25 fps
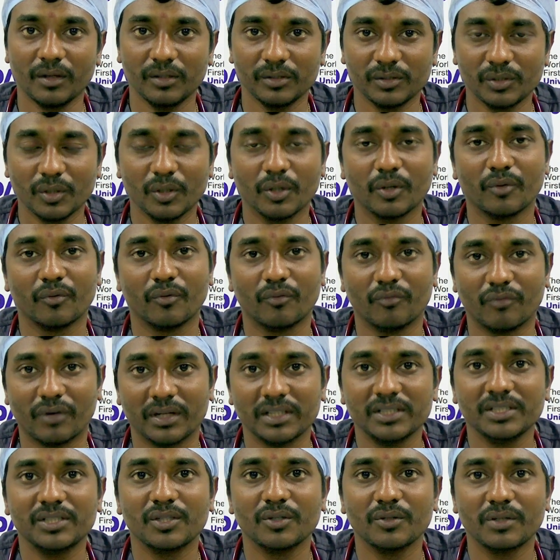So
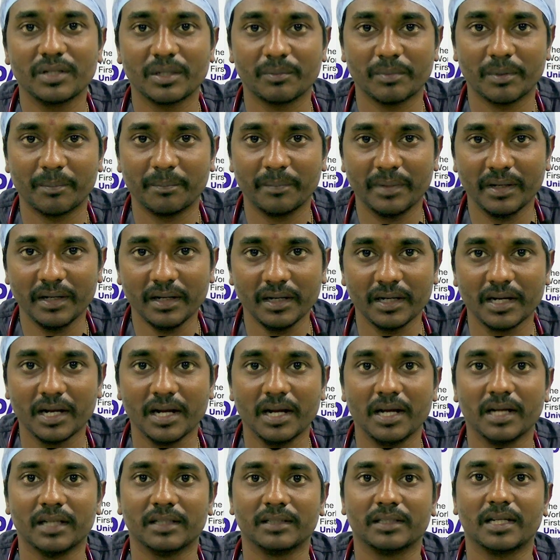one should remember
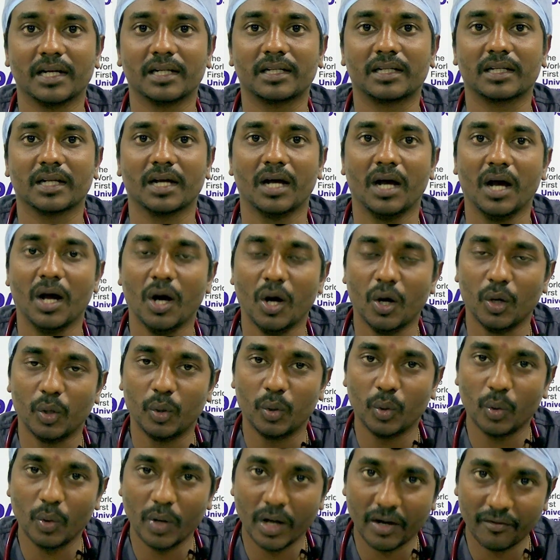that
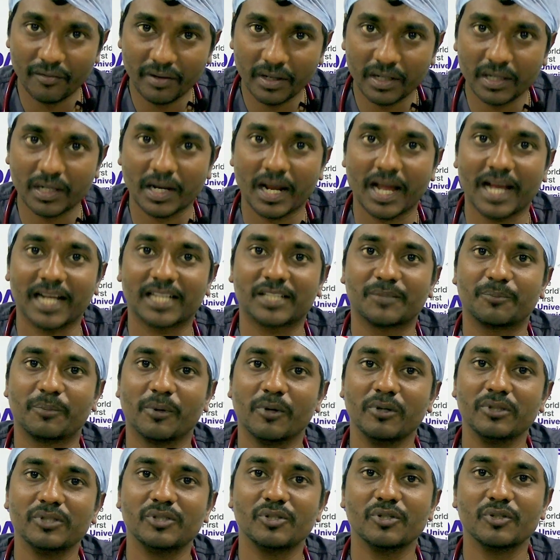whoever
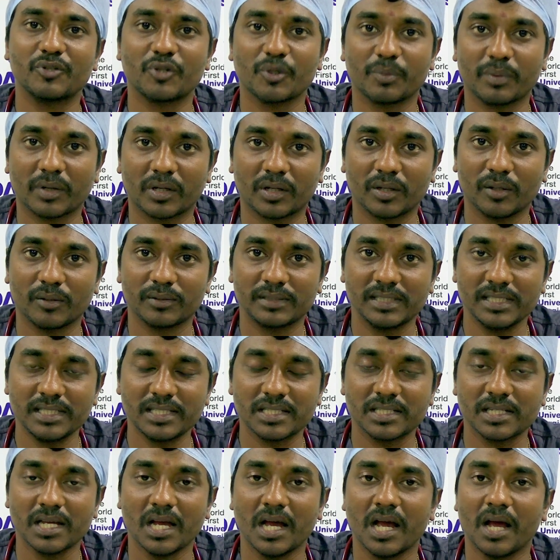exposed to
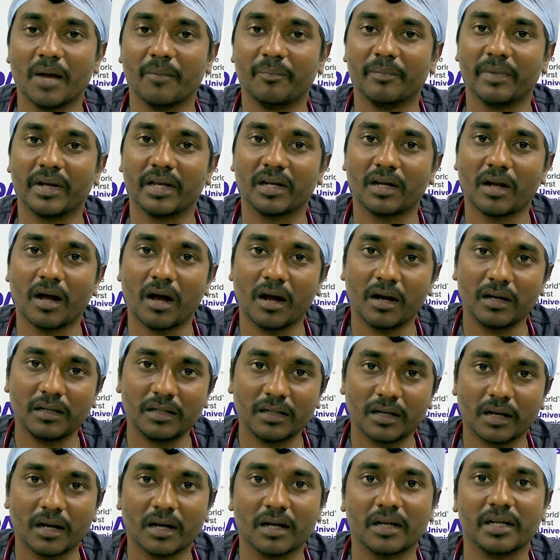tuberculosis may
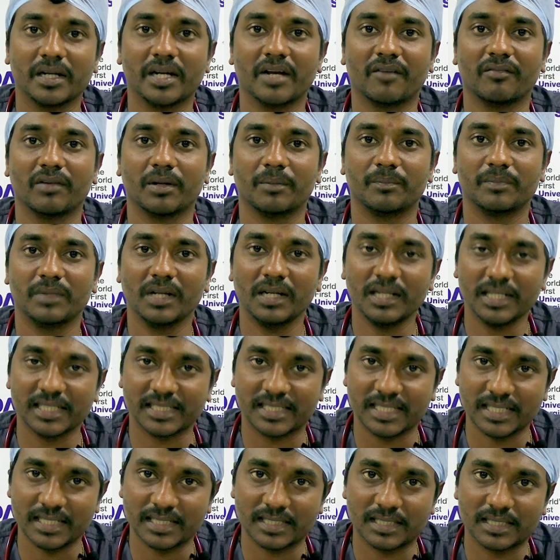not develop the
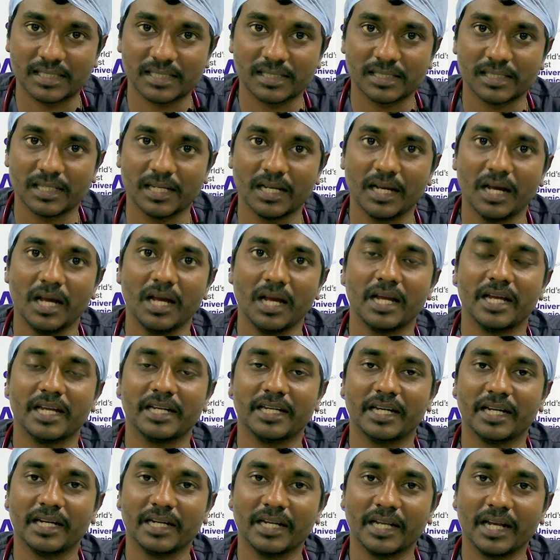disease.
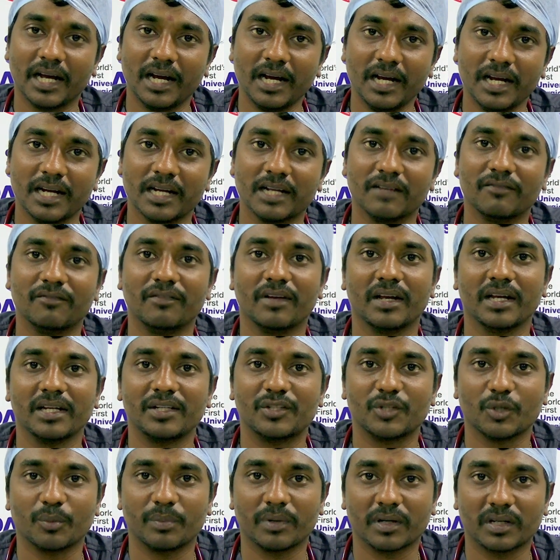In India, where
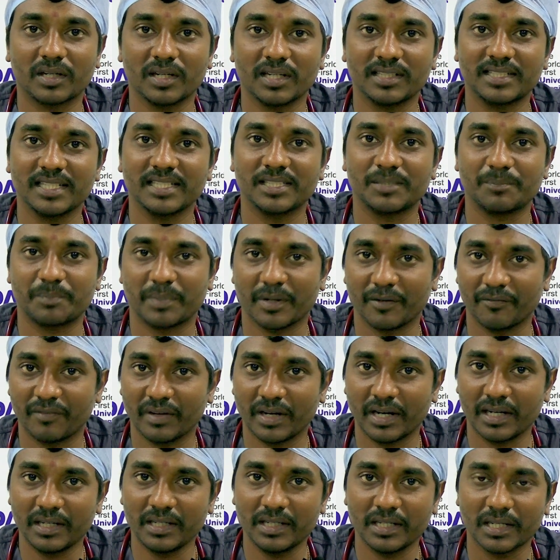tuberculosis is
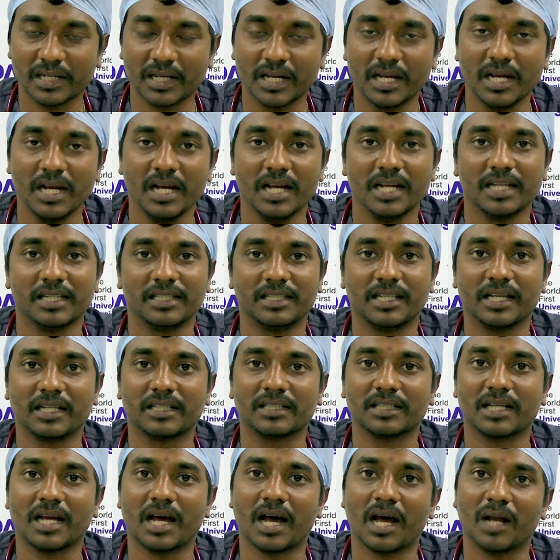prevalent,
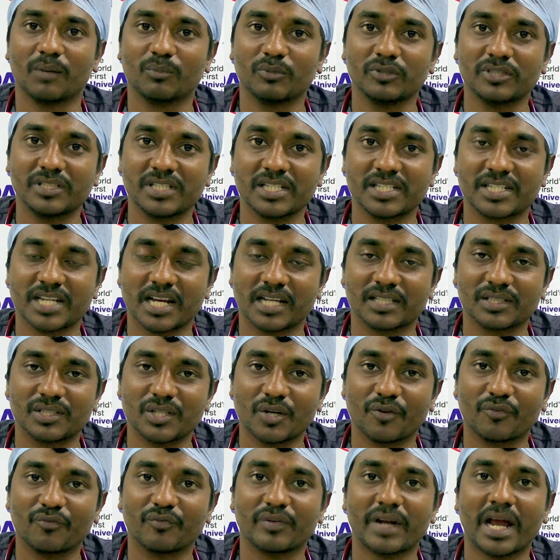there's almost a chance
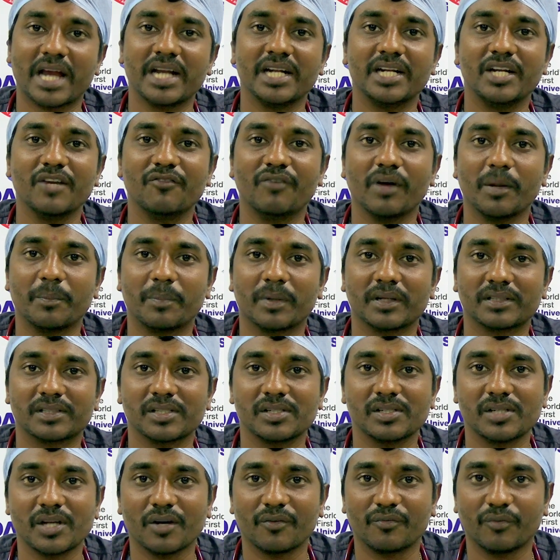of
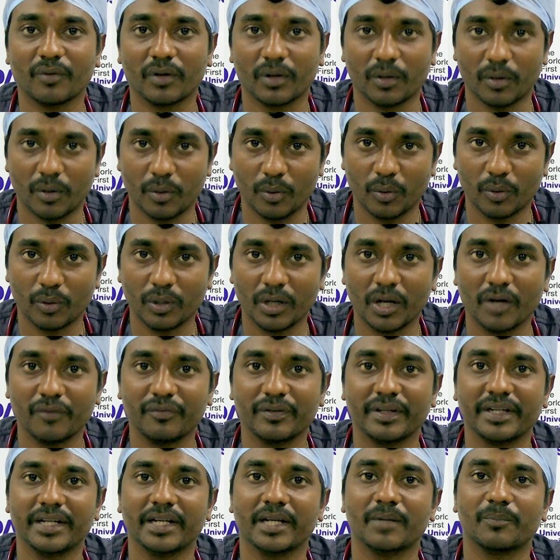95% of whole
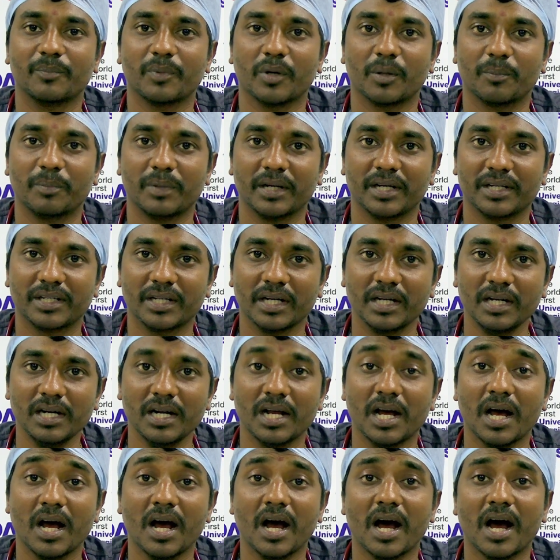of Indian population
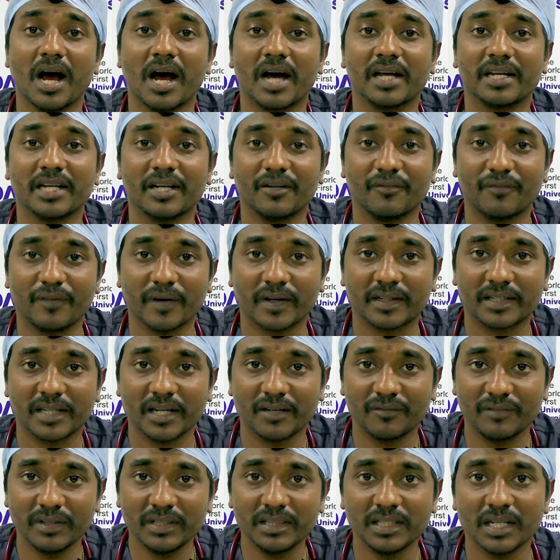are
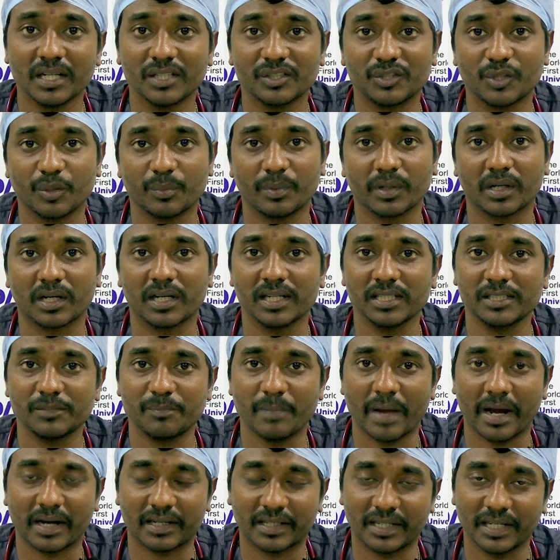infected with tuberculosis
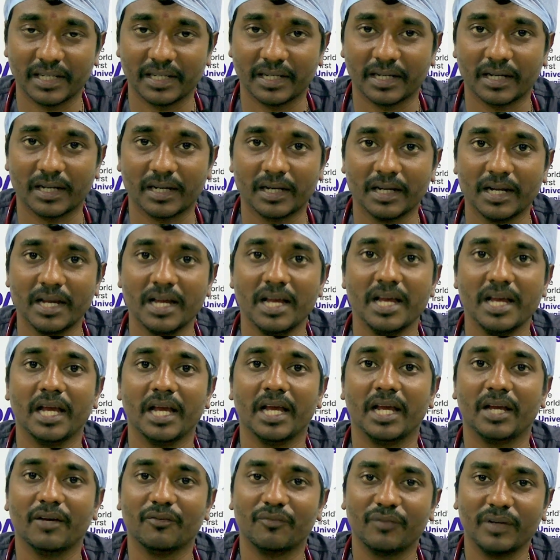bacteria.
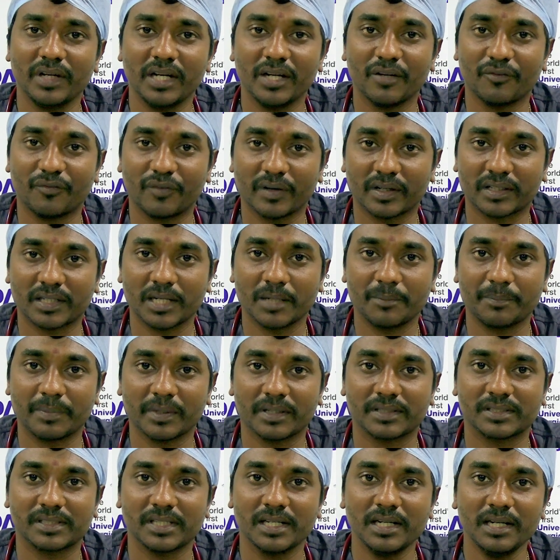Every infected
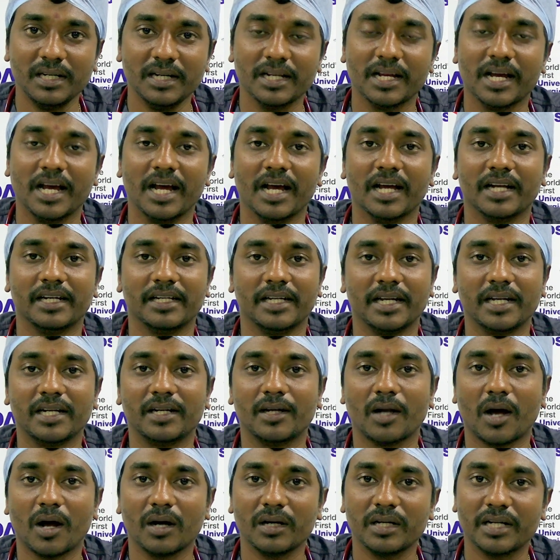person need
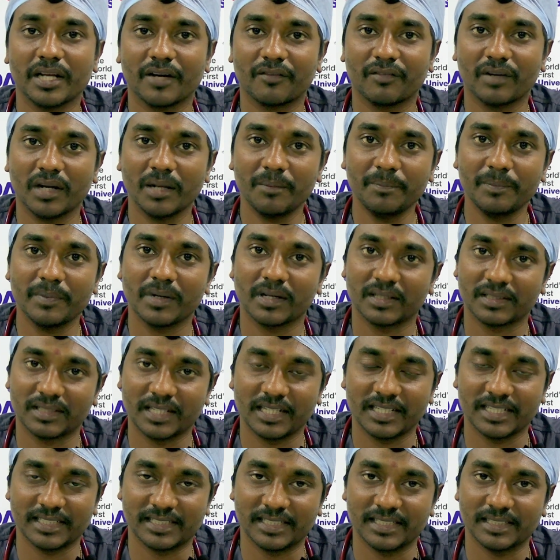not develop
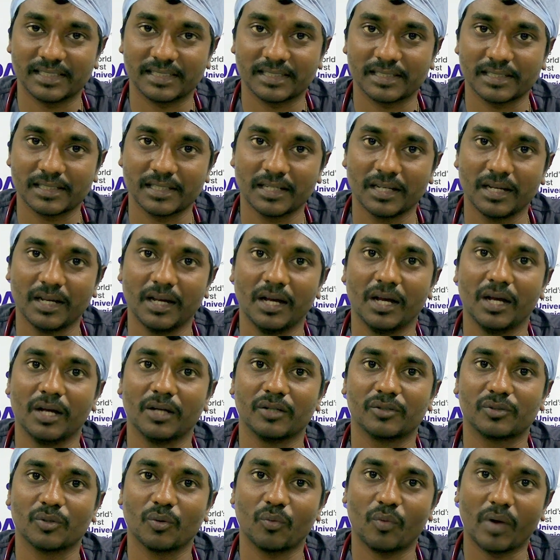the disease.
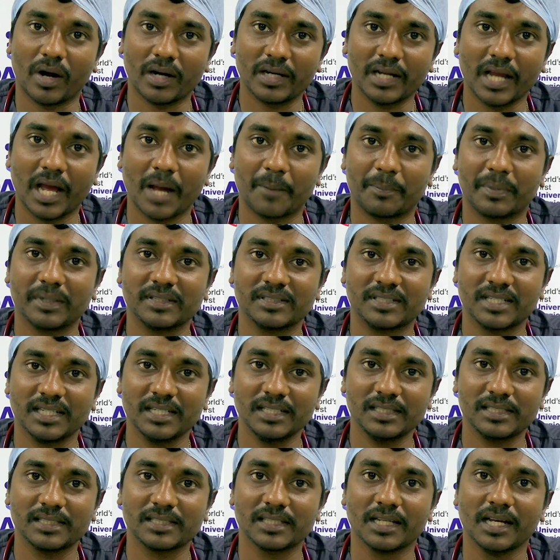So what happens
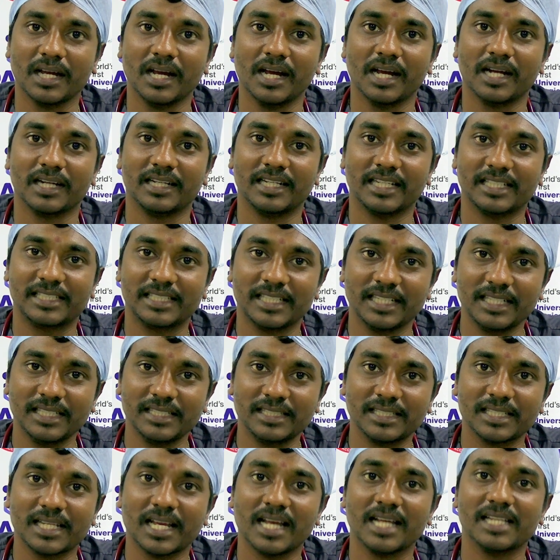is,
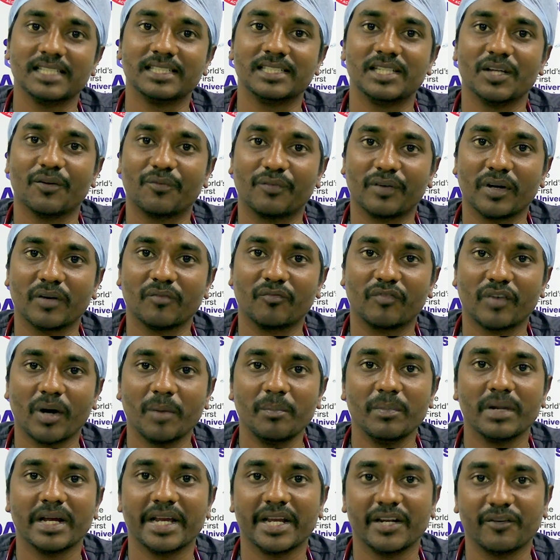disease is different
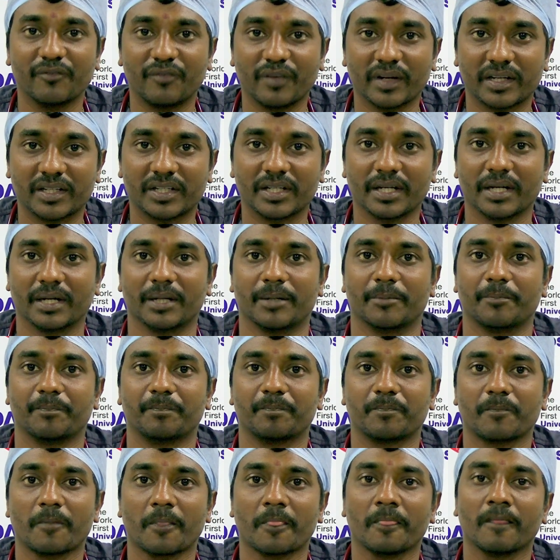from infection.
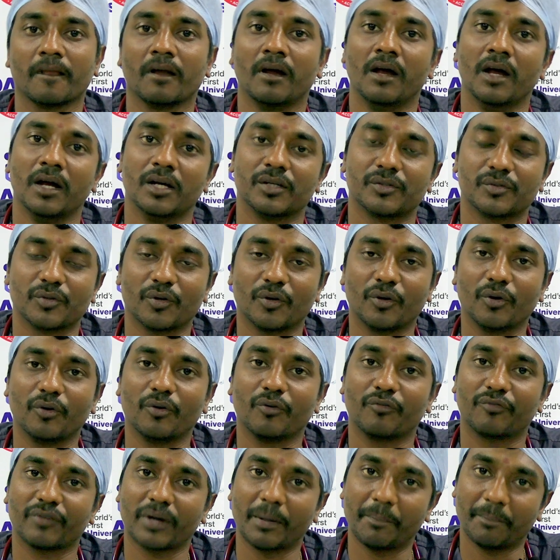
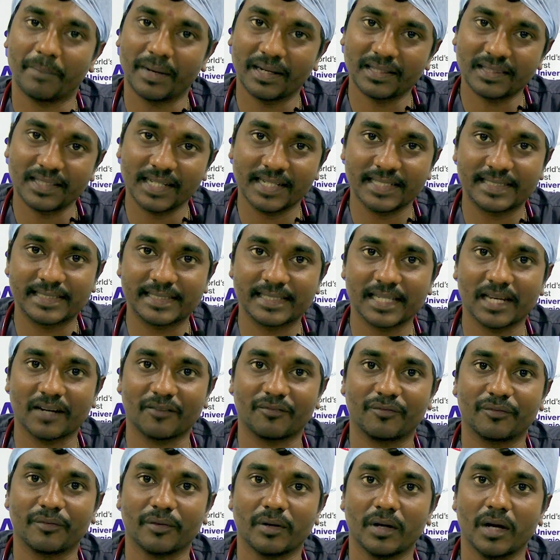So from birth
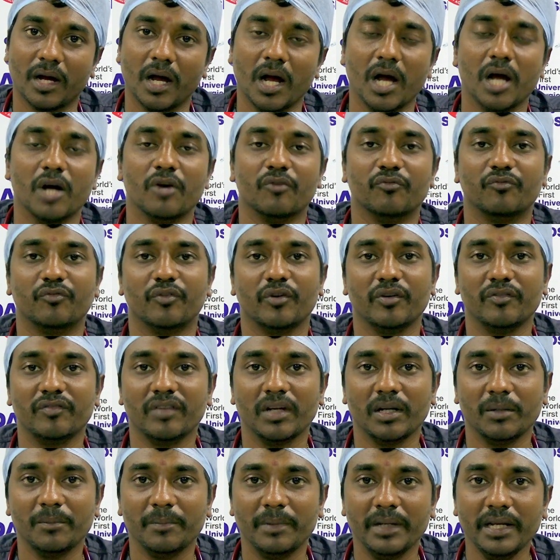itself, we
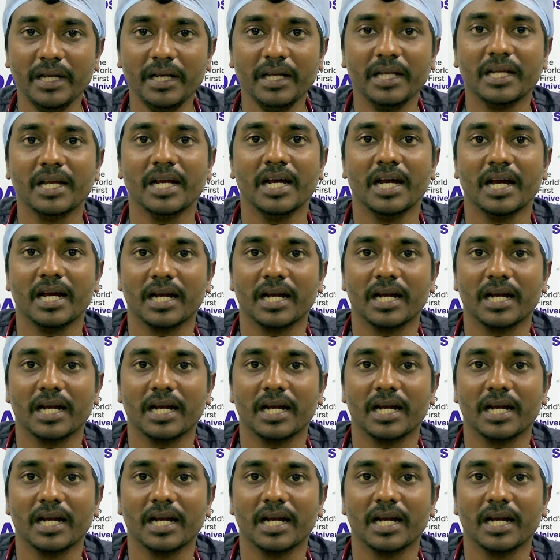will be